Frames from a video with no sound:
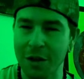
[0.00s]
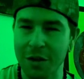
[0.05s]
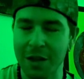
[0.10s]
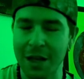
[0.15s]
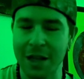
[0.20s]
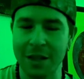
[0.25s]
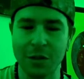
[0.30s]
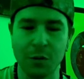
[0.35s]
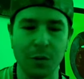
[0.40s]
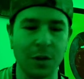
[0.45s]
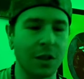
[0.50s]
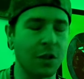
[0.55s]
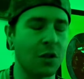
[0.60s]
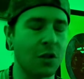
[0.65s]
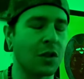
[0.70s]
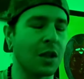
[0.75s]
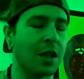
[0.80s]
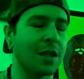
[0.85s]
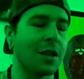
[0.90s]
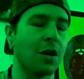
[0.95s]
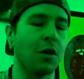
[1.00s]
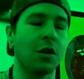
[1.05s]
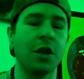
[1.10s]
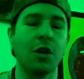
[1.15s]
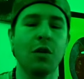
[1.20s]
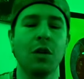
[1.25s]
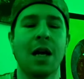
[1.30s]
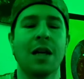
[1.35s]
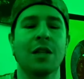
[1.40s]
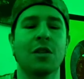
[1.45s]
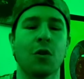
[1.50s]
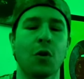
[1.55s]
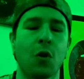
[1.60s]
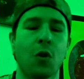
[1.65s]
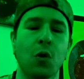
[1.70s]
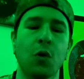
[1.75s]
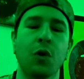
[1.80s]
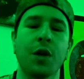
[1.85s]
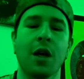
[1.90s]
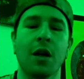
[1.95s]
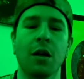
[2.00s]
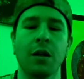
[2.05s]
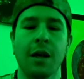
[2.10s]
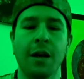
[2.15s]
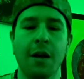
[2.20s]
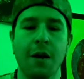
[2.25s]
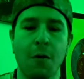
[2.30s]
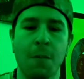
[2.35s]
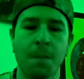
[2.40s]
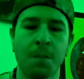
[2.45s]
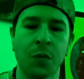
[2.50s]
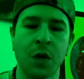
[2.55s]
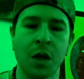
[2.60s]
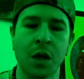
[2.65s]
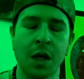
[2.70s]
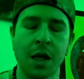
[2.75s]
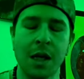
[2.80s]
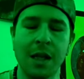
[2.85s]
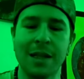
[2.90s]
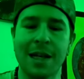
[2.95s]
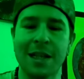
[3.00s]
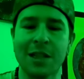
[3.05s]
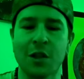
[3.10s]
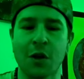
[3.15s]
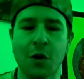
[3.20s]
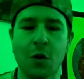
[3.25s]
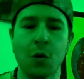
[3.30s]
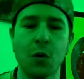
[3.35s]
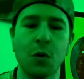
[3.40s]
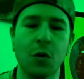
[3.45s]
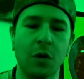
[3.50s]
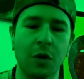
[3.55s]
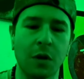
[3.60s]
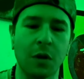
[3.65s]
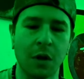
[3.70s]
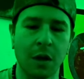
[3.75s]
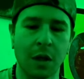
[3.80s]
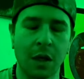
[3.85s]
And that's what's interesting. It's you lost your cool here, Leo. You lost your cool.